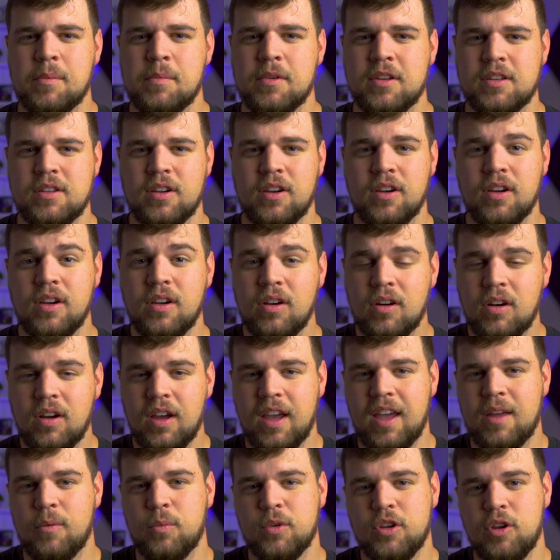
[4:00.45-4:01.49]
material,
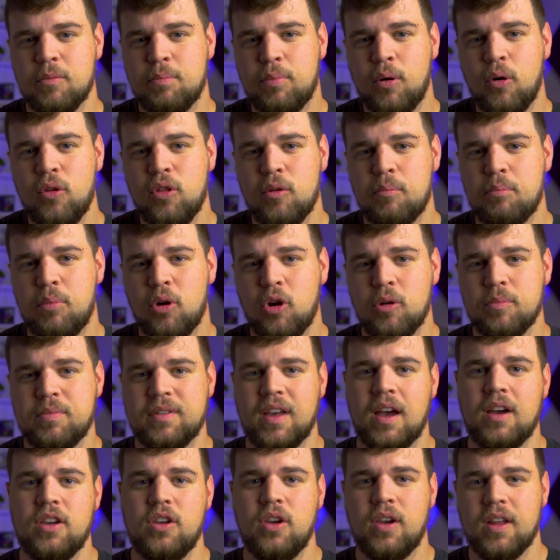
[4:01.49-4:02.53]
and when you pull the bulbs
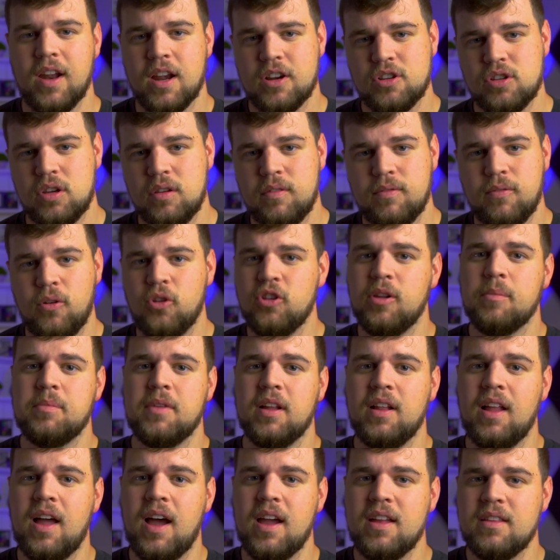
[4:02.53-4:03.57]
out, you can actually fold up the
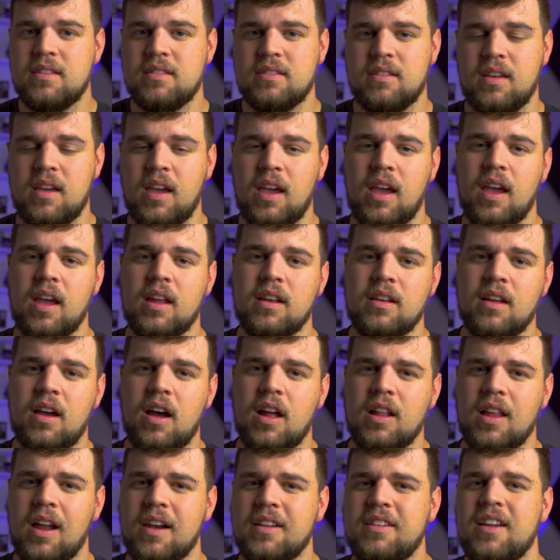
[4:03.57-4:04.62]
lights, and a lot of